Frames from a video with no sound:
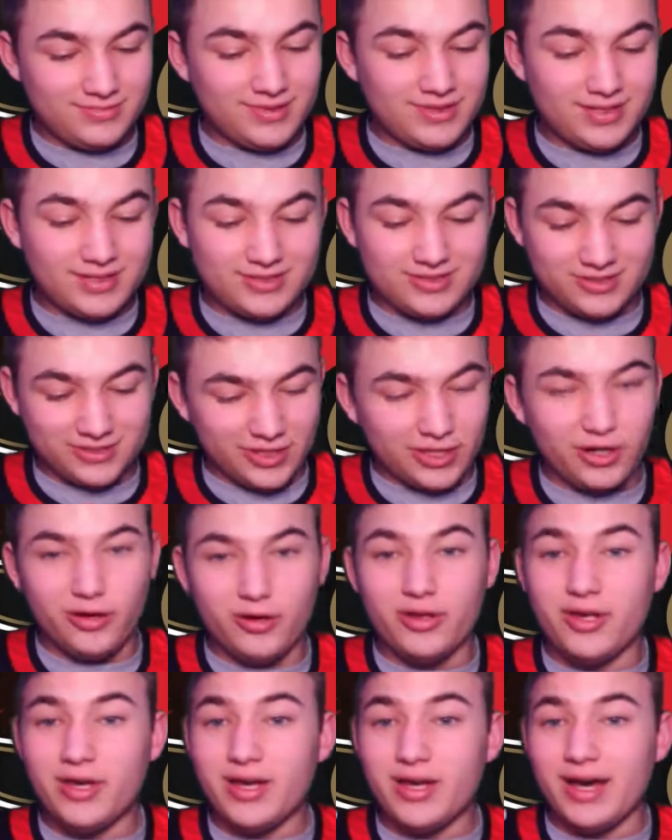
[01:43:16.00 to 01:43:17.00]
Still,
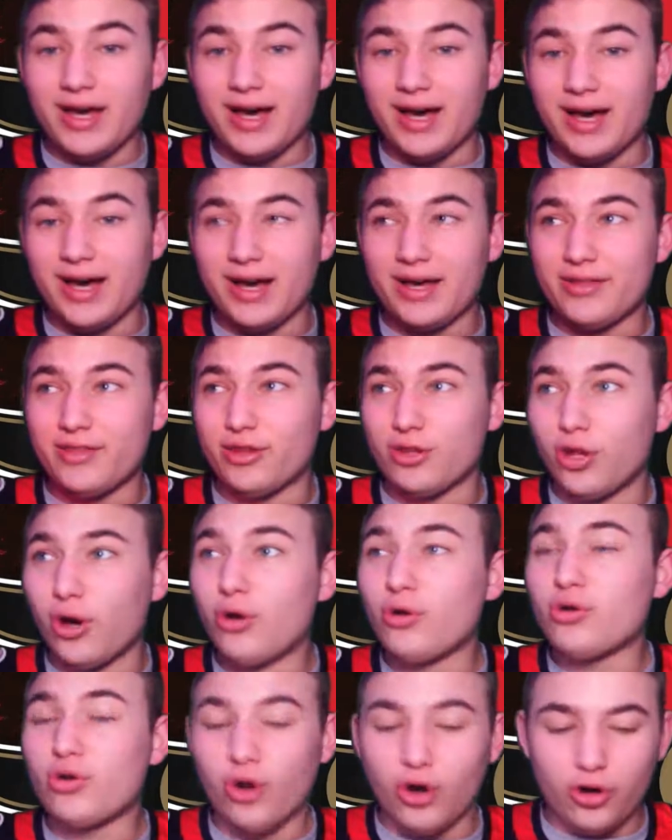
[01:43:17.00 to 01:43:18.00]
the
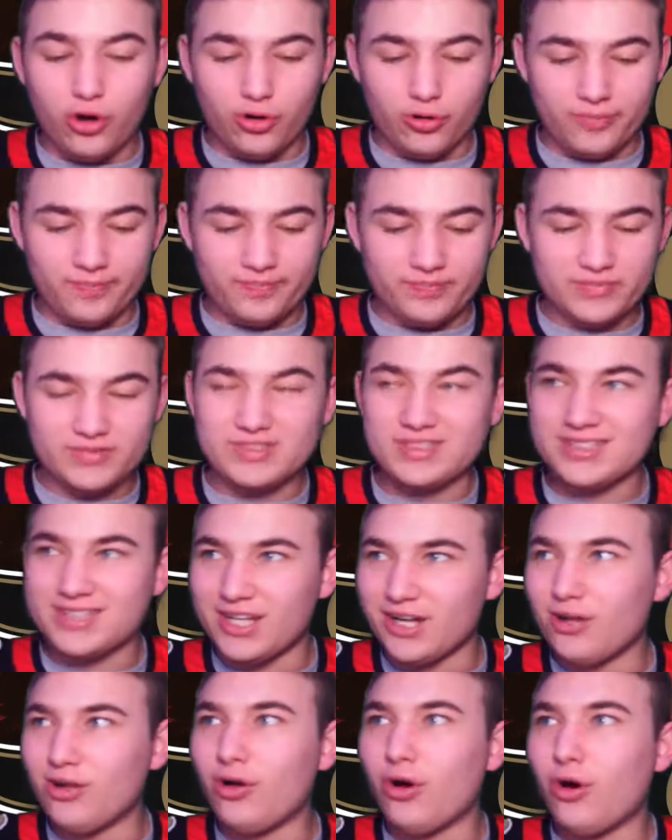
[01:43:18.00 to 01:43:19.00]
lone goal
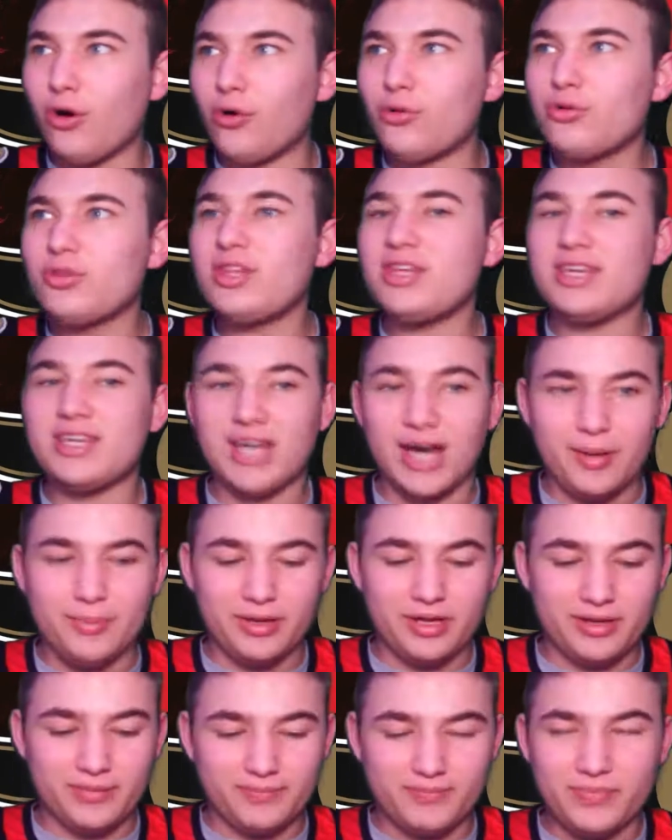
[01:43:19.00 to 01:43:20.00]
still only
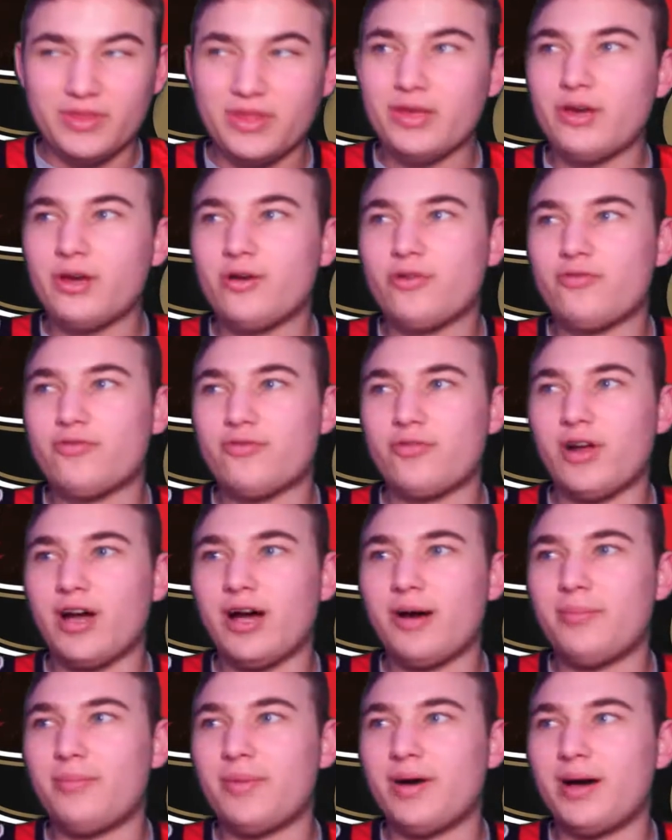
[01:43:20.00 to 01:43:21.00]
coming
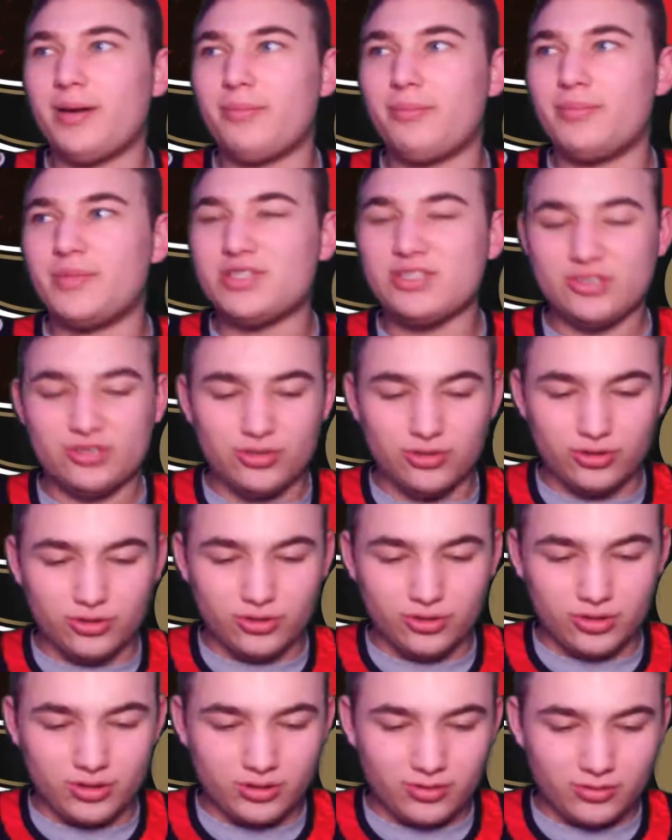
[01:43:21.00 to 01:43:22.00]
from Mr.